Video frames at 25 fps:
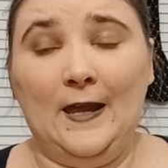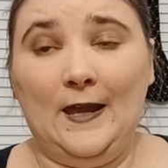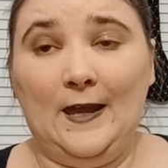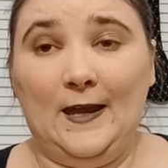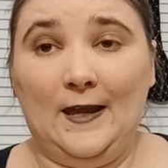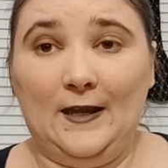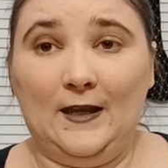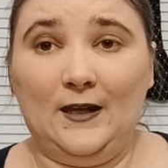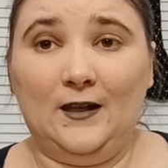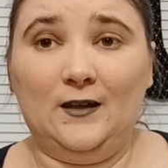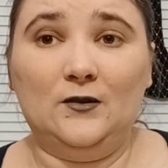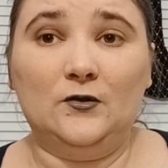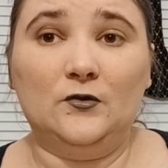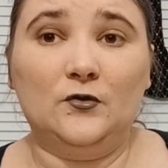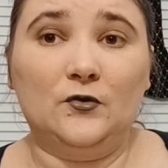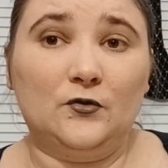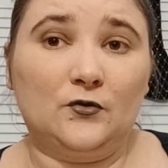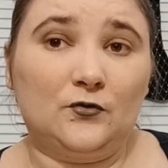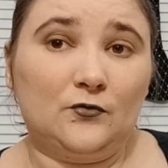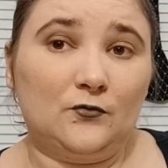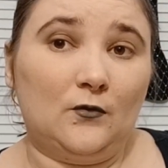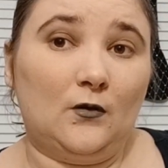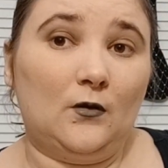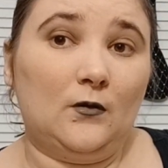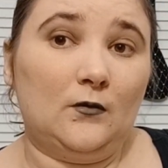and
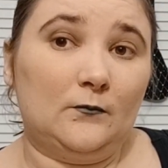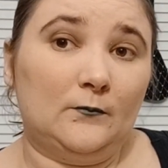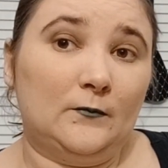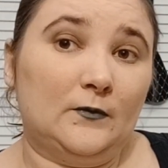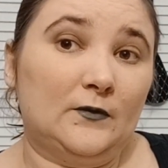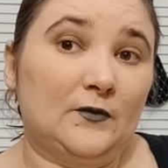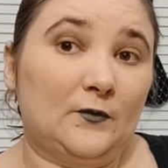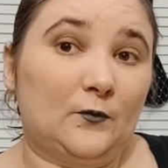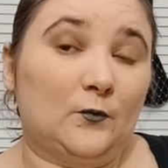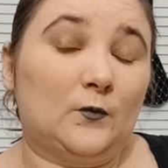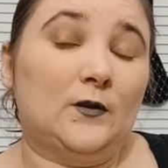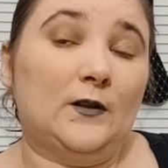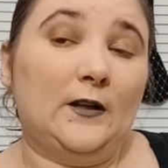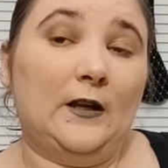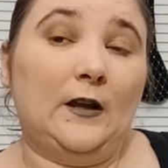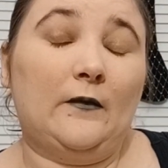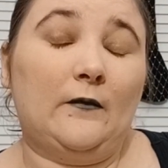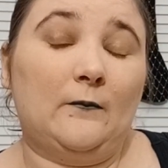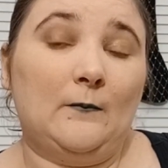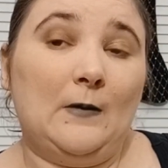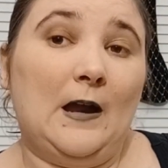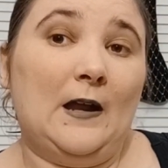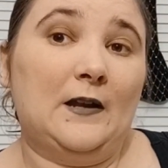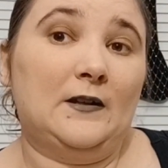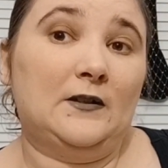majority of the
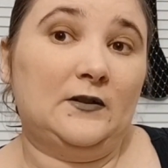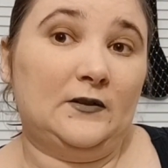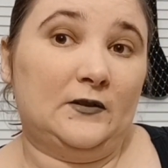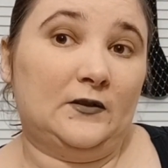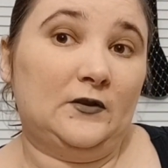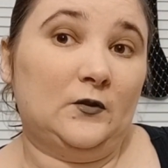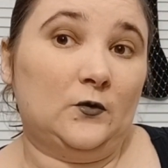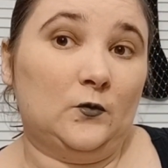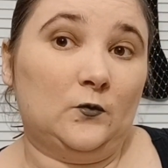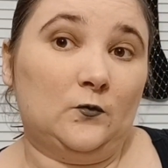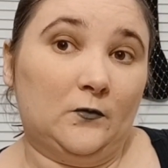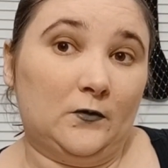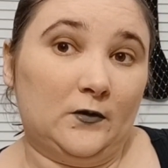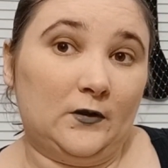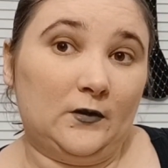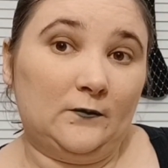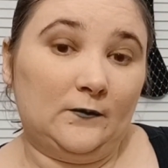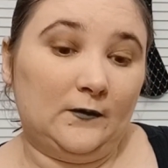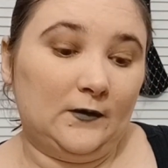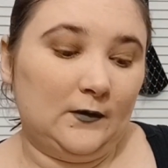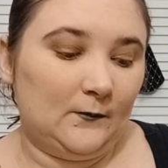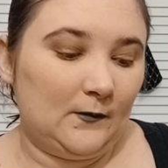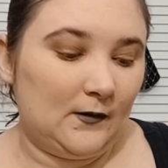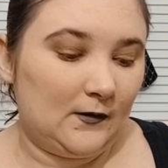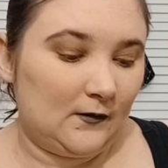mattes still work
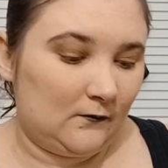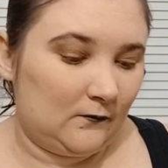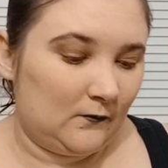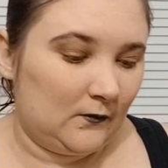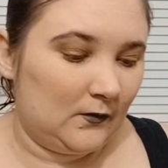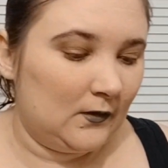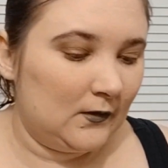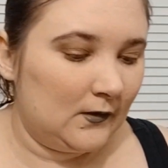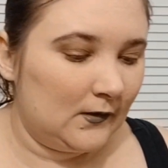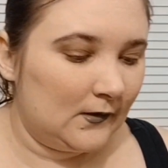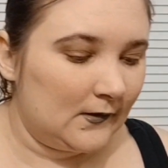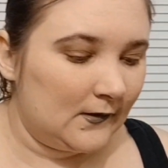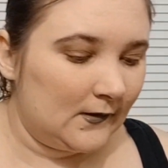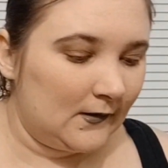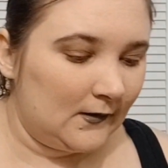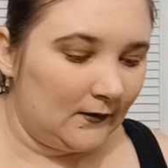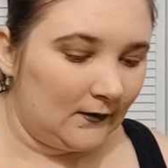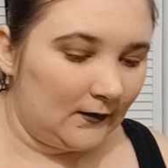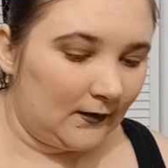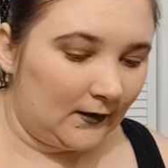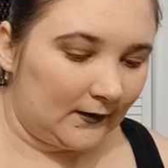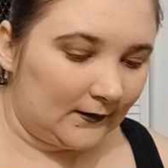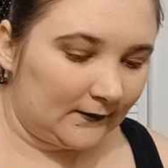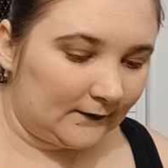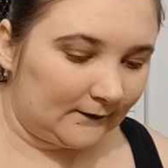really well.
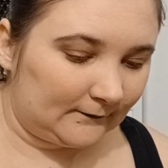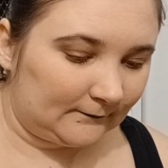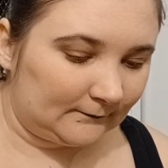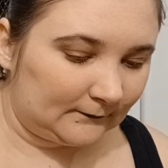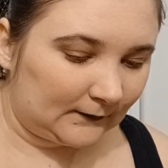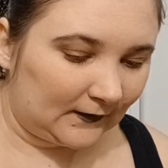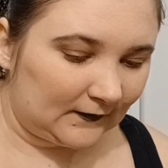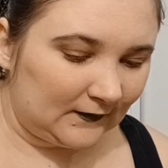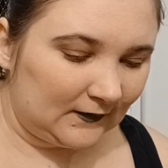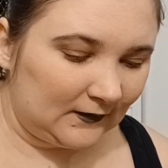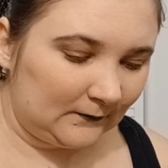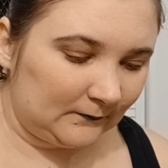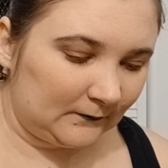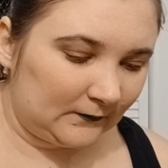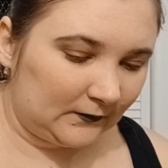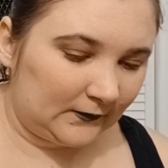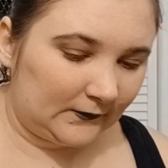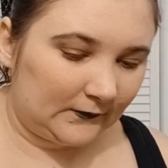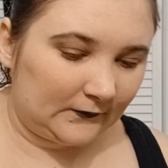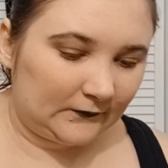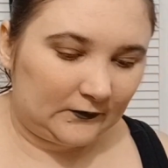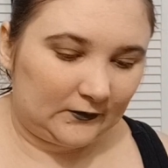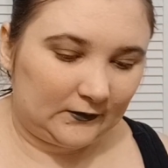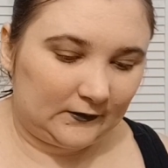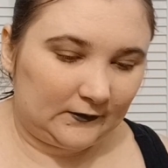I think I'm gonna
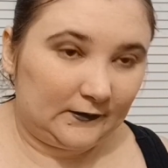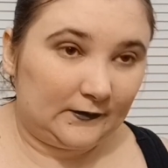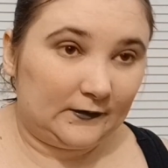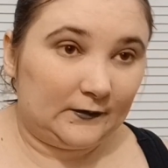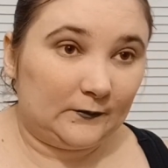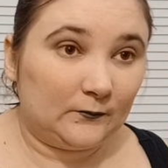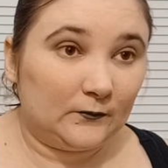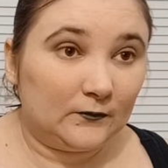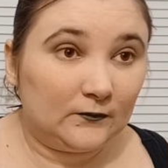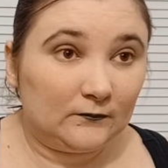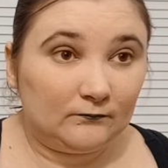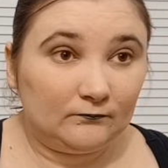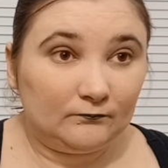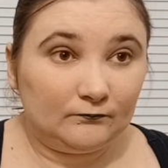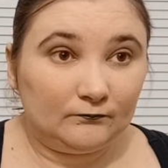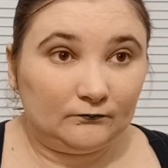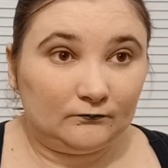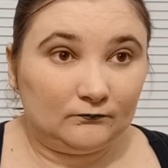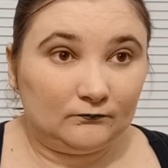go to this one.